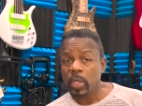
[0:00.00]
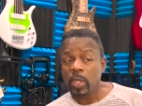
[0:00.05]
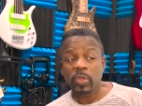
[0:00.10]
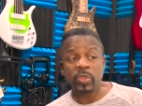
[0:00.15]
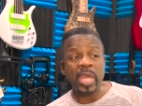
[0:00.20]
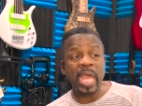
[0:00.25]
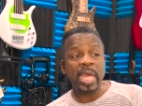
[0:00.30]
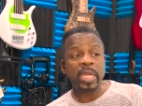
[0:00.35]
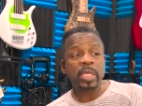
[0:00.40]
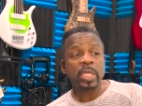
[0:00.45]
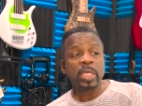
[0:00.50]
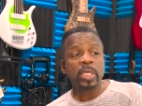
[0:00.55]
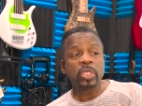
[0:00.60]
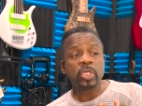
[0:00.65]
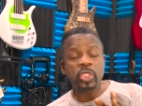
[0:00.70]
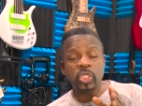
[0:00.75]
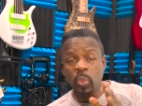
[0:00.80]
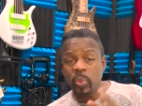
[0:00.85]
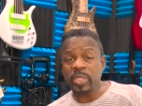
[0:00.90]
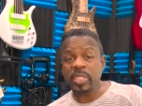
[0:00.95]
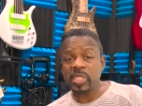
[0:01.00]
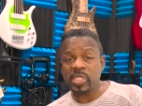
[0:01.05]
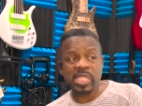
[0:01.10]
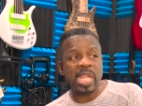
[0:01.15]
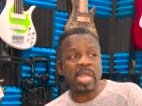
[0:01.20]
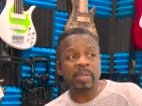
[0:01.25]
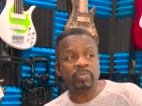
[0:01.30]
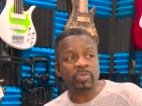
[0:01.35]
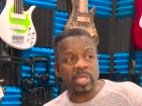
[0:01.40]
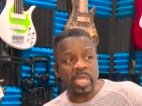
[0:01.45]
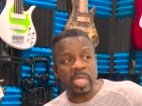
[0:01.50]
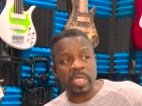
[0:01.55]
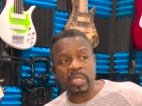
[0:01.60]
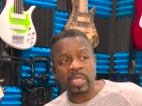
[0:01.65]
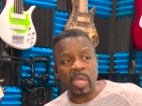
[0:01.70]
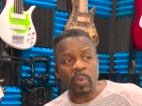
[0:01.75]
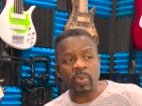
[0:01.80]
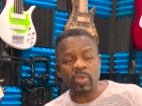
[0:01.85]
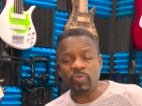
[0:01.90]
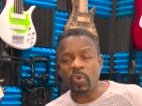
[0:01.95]
that doing the same thing
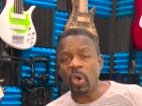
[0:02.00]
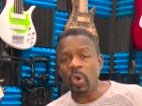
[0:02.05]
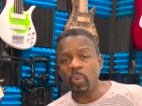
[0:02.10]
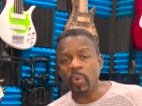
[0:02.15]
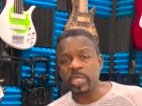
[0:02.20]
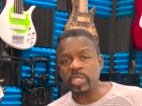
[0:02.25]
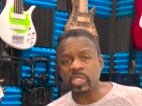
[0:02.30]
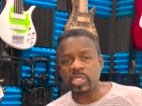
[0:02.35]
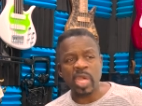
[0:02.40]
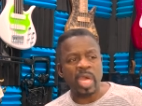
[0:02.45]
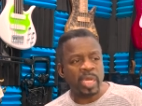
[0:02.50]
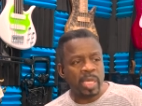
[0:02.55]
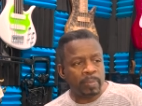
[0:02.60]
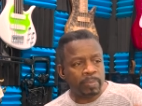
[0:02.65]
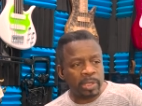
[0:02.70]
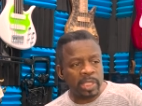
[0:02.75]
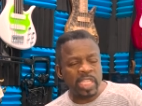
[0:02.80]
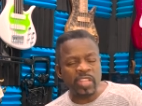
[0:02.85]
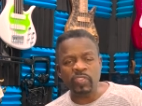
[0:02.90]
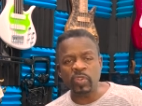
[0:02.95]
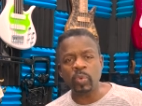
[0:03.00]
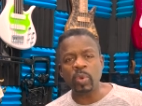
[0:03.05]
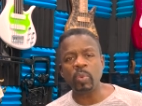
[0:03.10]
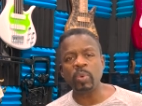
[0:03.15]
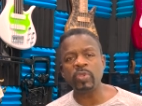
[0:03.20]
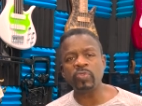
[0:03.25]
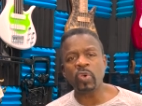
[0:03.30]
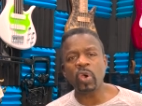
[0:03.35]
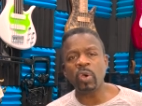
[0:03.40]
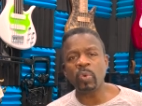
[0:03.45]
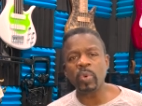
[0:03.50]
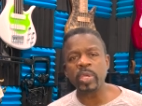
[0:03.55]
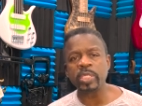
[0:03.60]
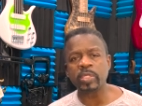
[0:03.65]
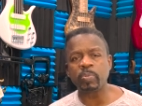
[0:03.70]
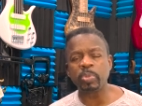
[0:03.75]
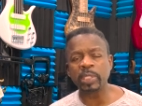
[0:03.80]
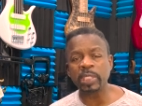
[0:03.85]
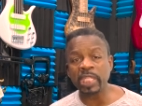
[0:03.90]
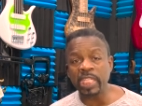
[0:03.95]
that we've always done and believing what we've always
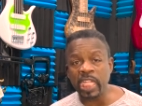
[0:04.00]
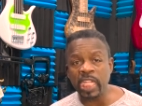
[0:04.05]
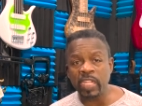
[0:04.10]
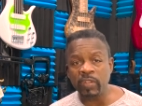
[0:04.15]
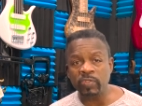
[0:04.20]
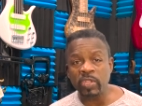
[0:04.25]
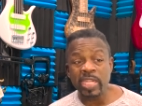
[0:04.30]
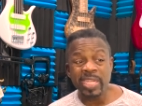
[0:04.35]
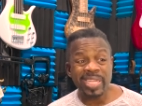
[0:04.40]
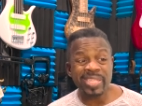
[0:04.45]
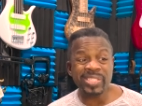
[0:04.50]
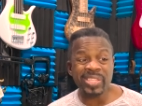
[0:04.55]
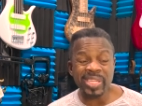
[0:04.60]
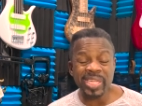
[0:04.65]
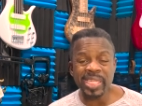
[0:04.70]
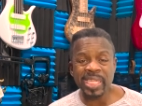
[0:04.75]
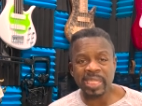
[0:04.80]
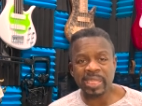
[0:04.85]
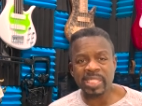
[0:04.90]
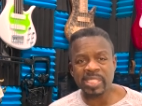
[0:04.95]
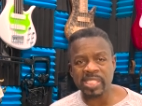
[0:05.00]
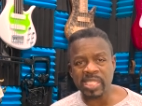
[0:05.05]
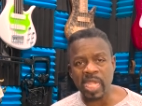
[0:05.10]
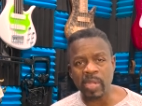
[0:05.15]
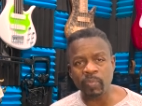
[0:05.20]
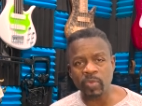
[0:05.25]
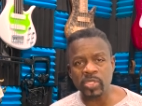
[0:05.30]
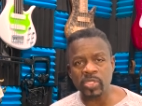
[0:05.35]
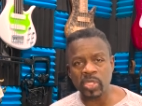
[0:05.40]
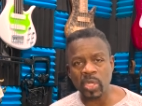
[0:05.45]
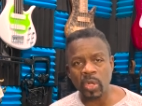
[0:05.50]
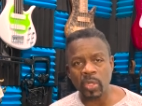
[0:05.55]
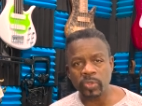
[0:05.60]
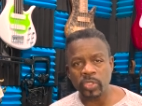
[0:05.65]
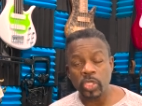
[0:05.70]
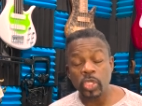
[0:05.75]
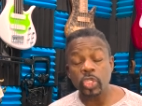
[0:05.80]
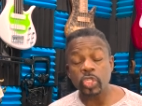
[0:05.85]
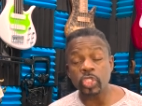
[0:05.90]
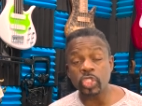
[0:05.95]
believed is going to get the same result.
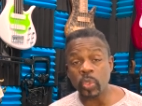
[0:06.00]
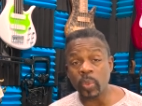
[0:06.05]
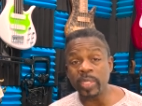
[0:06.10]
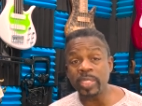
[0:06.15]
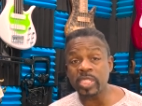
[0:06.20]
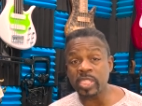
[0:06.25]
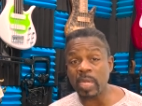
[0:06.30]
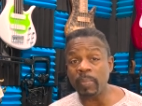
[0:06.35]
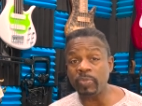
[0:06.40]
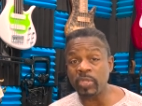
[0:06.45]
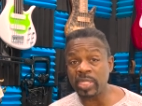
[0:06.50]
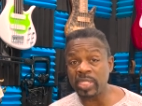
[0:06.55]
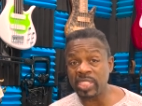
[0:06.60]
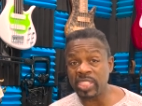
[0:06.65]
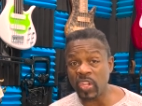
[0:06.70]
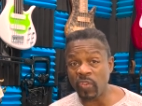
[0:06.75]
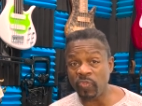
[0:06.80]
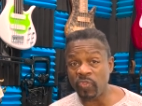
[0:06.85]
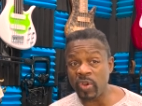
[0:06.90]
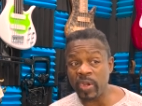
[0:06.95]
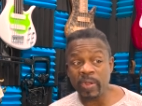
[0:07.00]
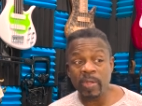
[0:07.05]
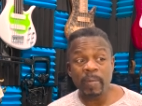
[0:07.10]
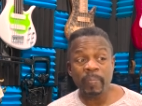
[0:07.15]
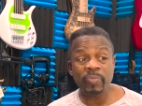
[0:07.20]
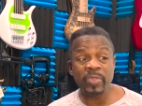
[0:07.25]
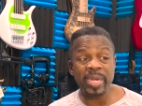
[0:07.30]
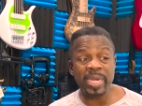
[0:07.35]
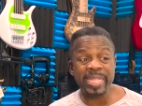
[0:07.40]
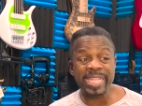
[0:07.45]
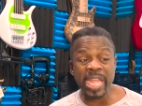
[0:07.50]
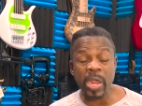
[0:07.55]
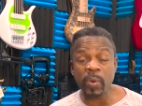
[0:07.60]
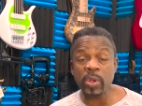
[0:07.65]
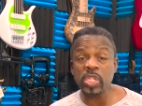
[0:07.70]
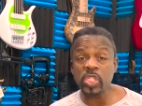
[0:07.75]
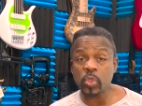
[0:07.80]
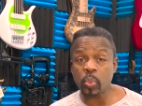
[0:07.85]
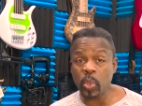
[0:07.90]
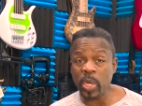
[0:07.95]
Doing something different that
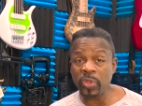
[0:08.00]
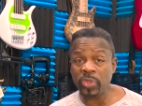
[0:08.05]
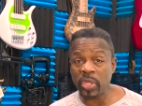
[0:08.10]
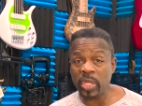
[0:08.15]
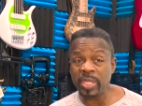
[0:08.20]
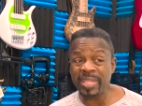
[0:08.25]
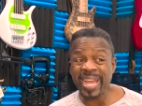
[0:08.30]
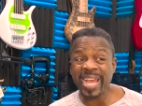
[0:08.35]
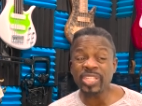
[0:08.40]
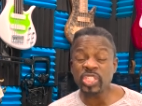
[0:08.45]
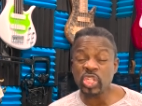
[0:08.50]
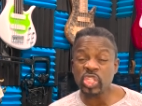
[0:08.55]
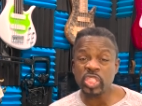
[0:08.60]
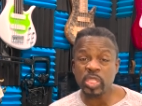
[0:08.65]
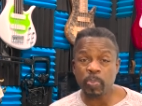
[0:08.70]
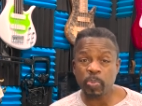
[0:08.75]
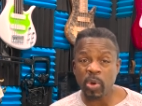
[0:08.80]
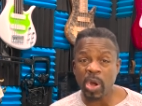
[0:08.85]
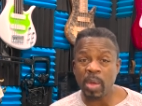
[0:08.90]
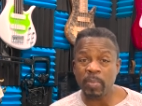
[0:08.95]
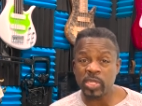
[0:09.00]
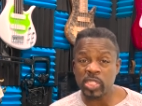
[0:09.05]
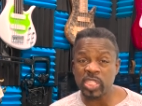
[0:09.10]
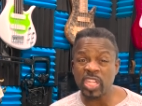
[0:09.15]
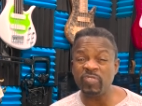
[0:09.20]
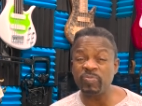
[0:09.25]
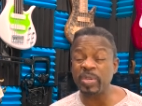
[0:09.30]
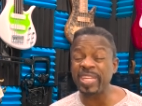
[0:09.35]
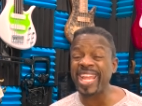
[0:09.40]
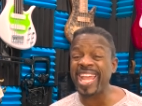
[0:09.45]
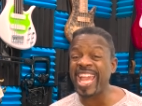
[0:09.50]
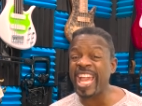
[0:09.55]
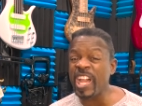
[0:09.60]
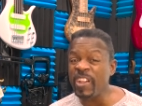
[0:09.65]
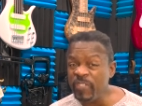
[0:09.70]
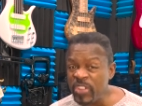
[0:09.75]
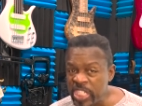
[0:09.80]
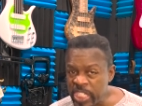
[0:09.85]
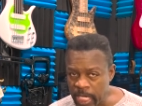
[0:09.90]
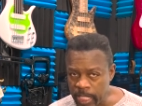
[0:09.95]
carries with it not just the promise of, but
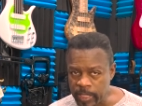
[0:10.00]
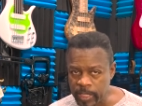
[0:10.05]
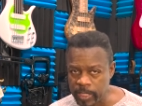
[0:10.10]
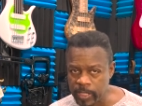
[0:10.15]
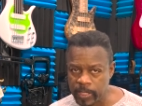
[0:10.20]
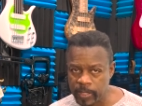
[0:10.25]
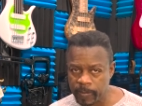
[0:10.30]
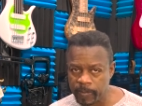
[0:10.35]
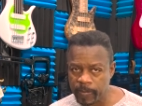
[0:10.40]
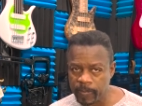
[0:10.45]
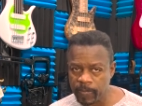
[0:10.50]
evidence,